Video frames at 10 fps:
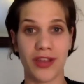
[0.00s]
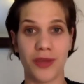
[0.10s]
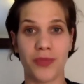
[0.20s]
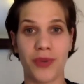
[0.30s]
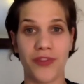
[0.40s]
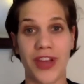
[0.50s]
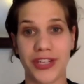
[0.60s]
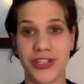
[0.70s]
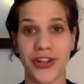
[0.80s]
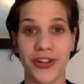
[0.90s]

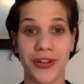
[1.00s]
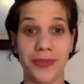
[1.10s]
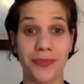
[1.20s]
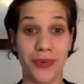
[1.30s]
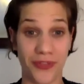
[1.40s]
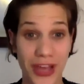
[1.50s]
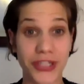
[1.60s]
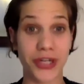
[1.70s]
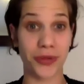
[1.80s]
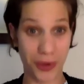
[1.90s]
professional
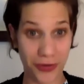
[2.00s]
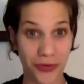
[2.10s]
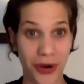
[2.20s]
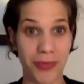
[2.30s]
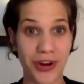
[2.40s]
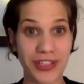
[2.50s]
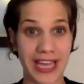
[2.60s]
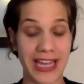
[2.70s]
performers,